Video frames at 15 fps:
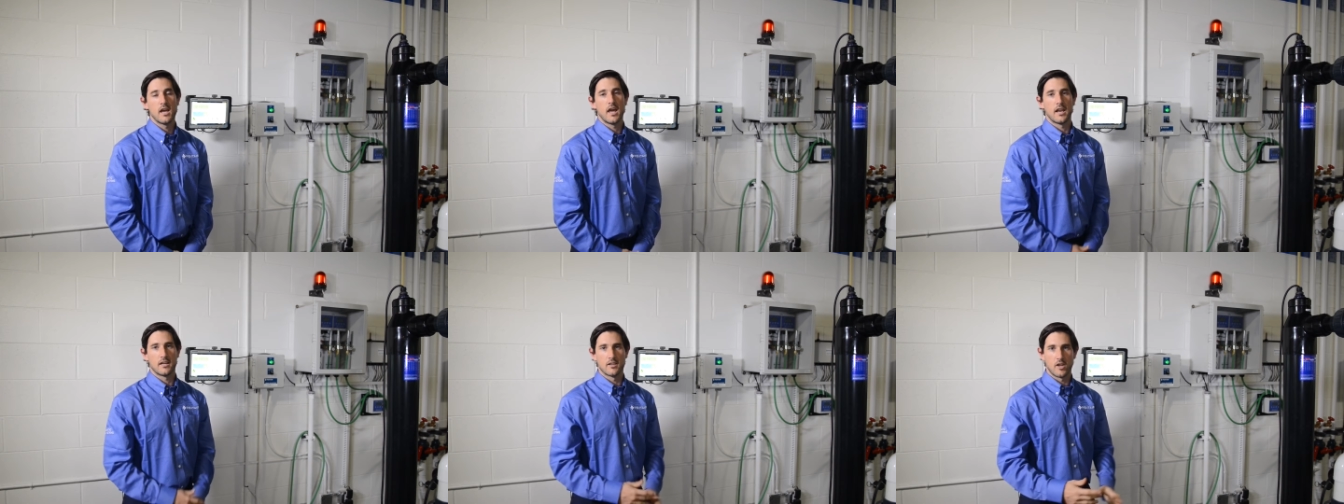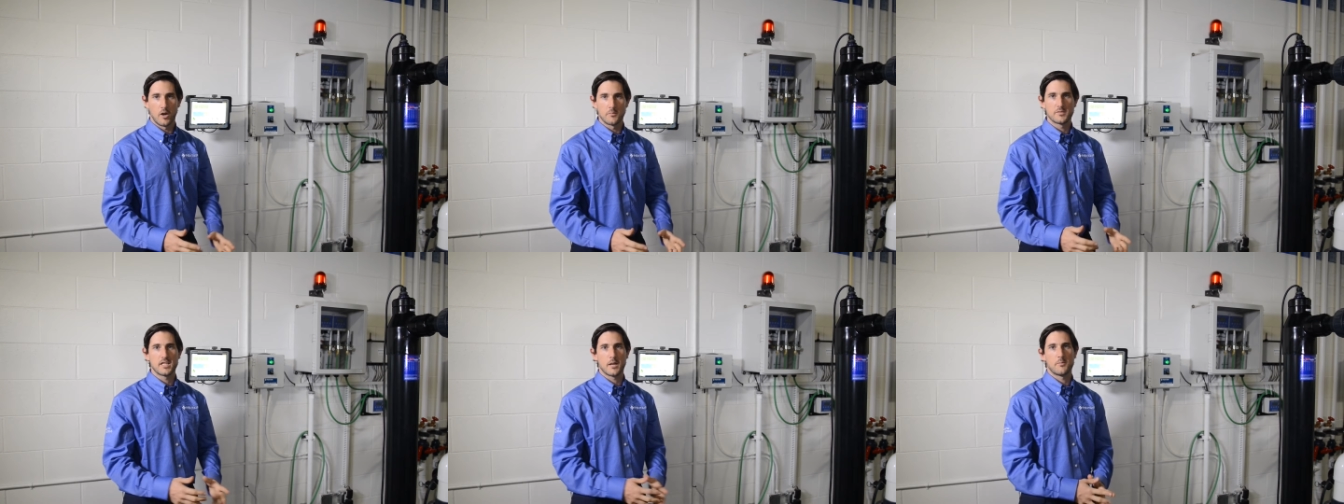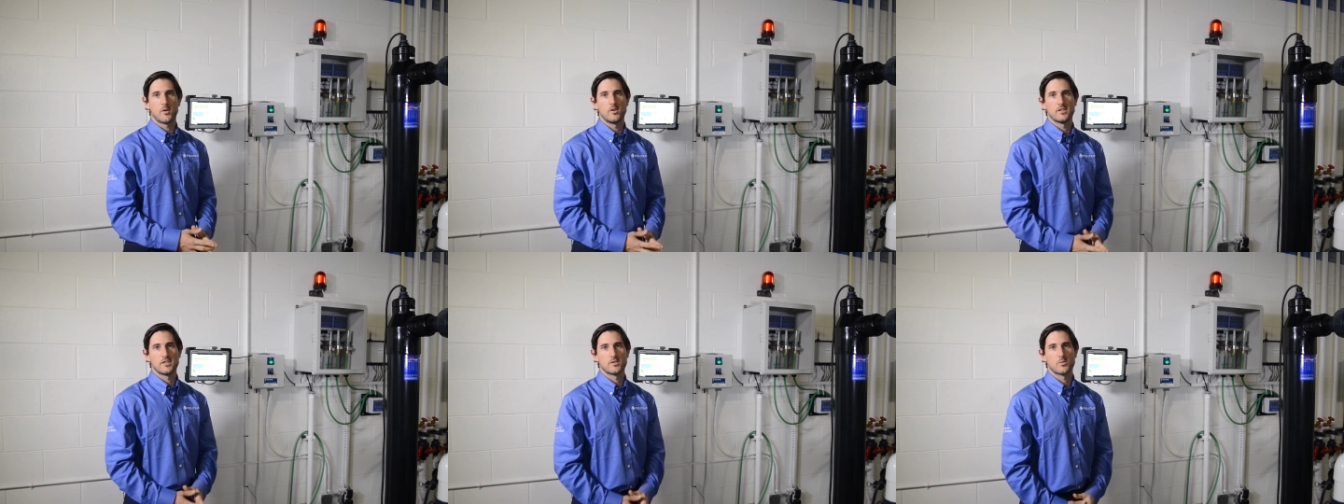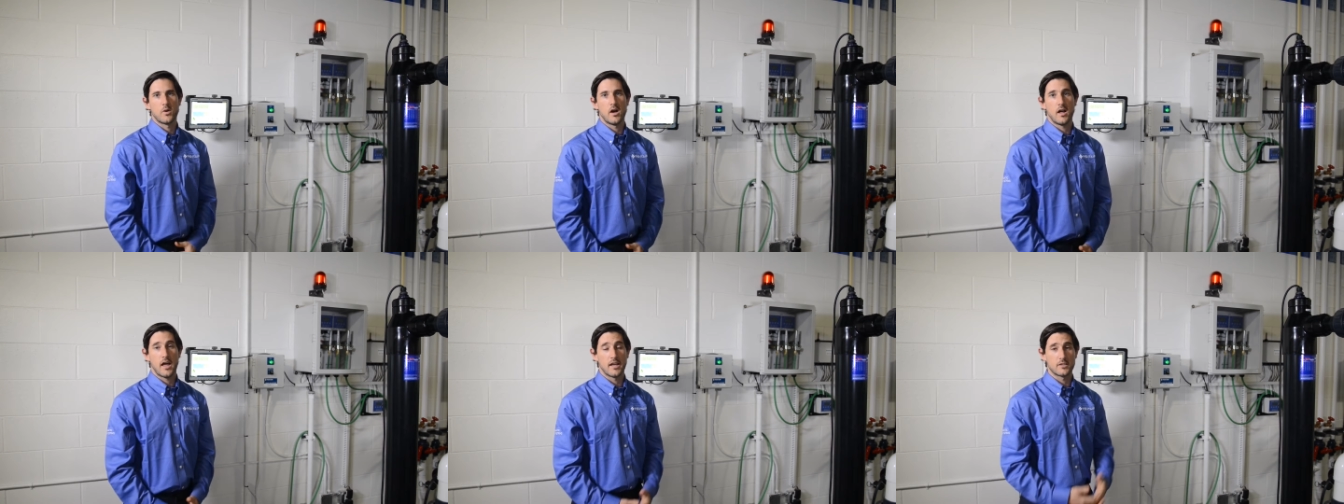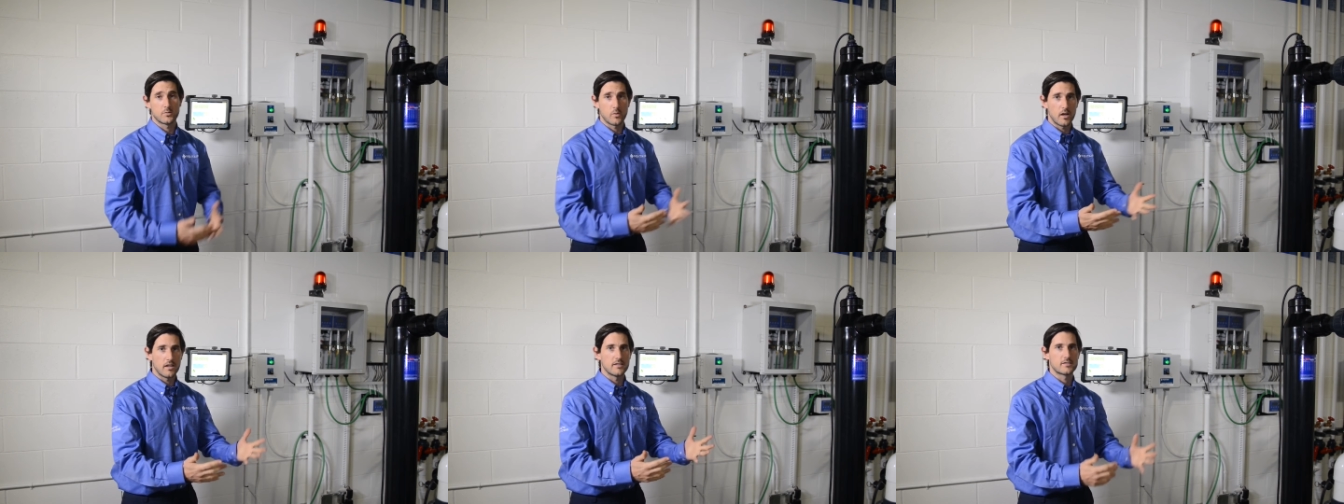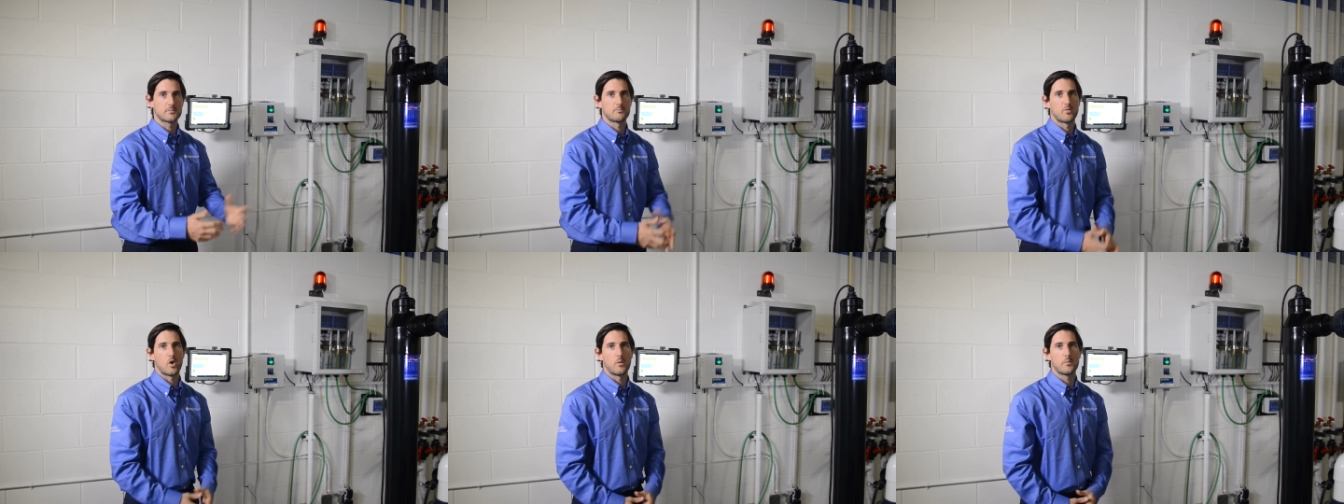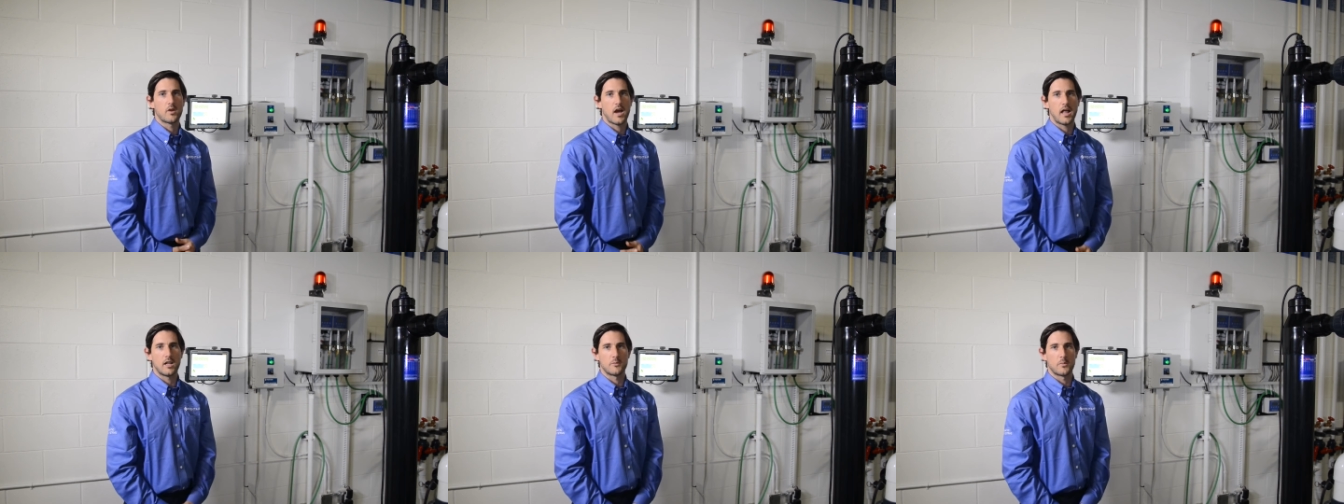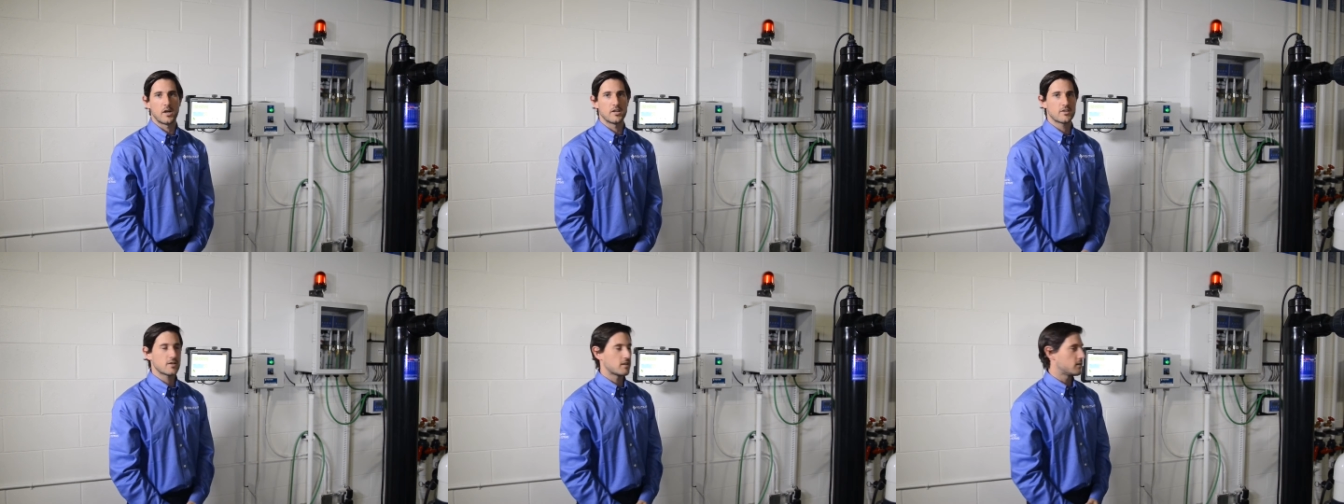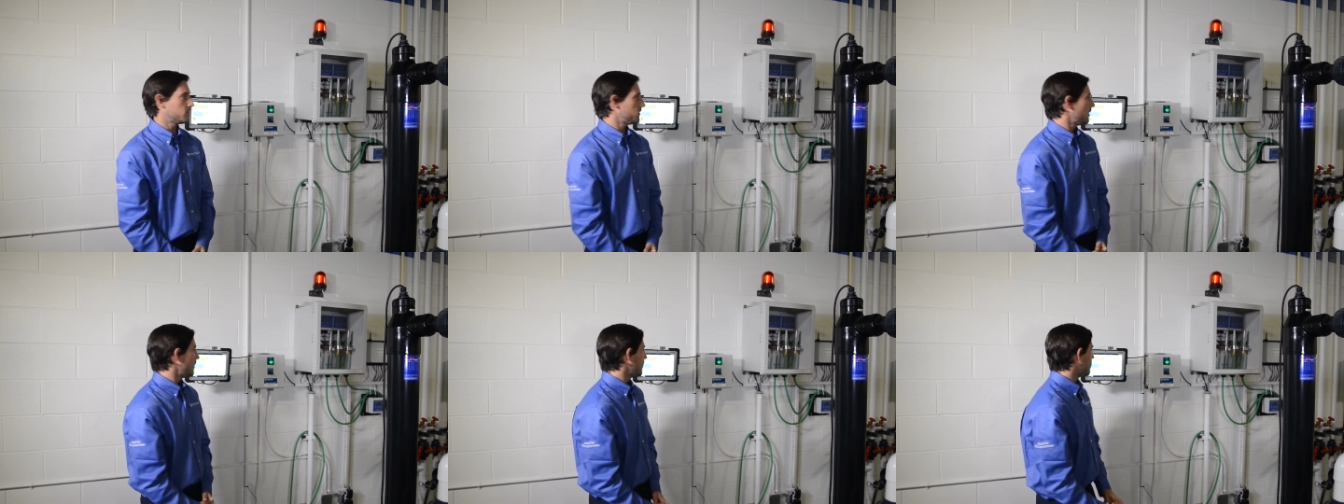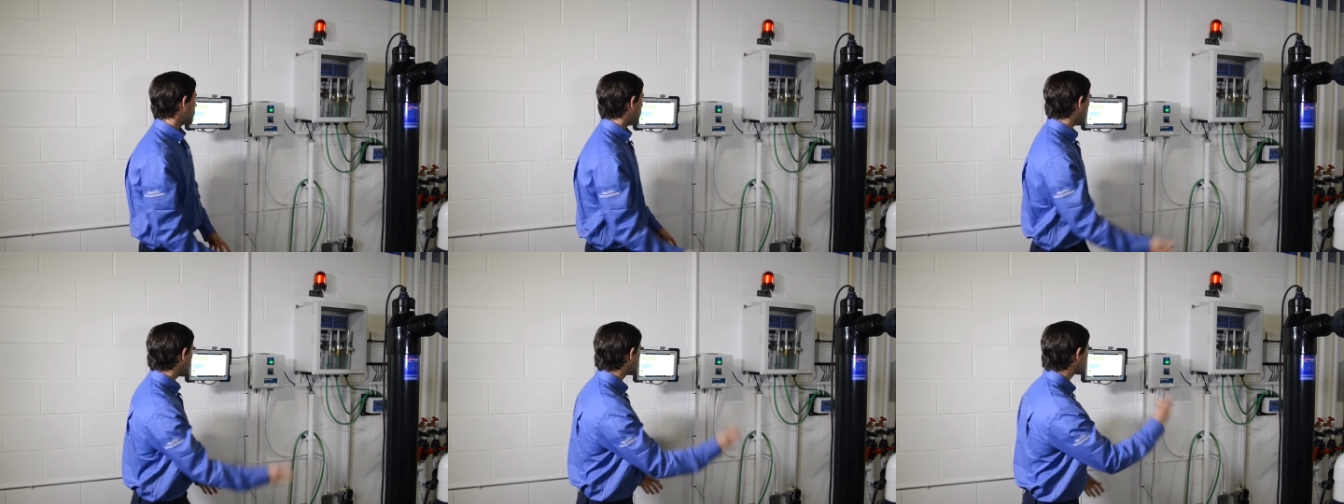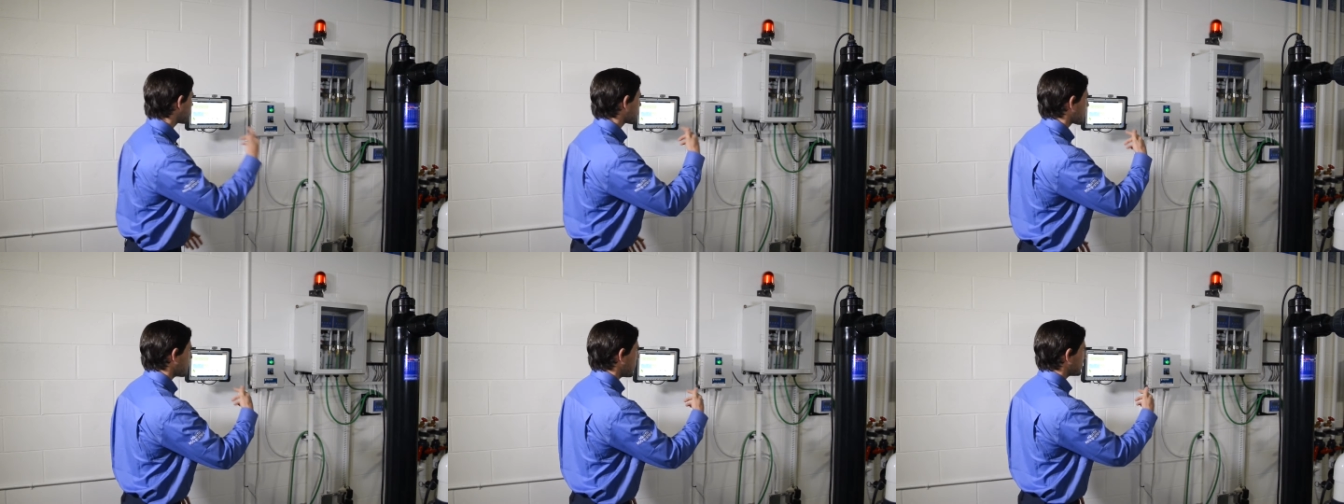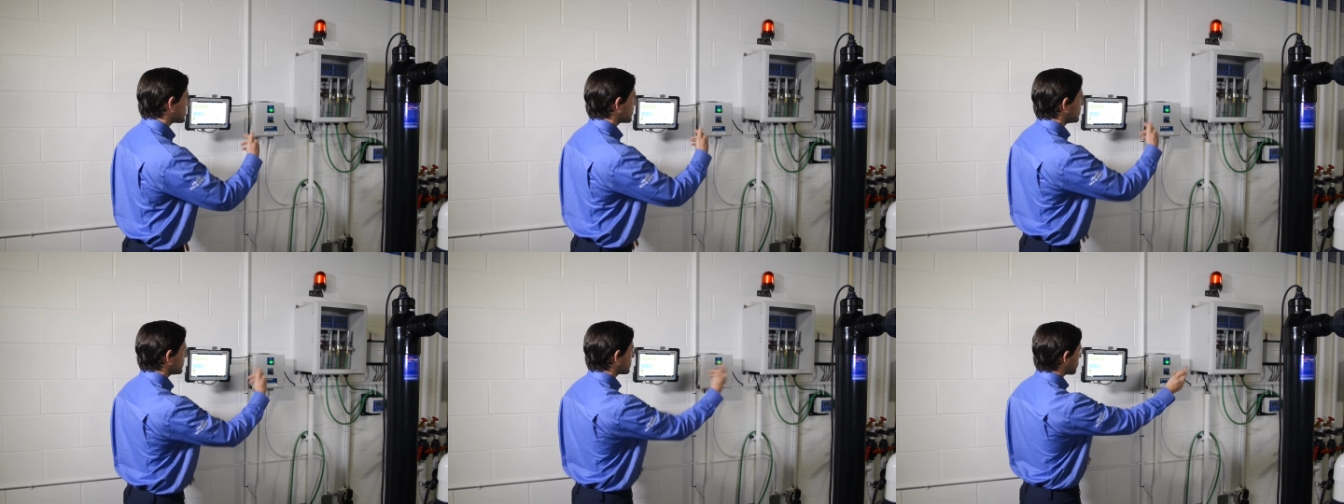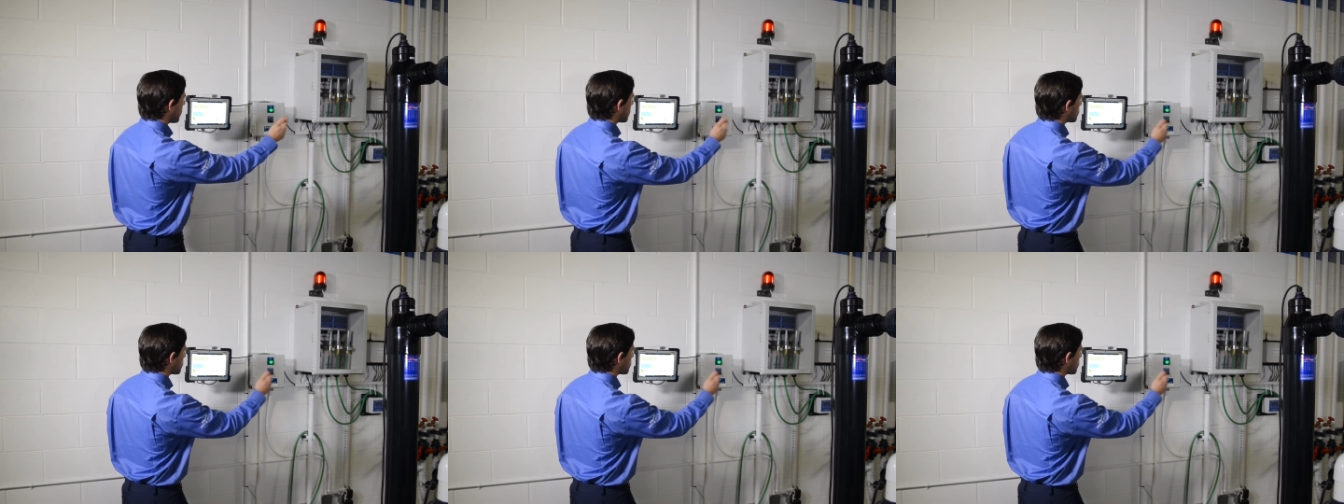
and alarm set points as well, as well as probe calibration. All this information is fed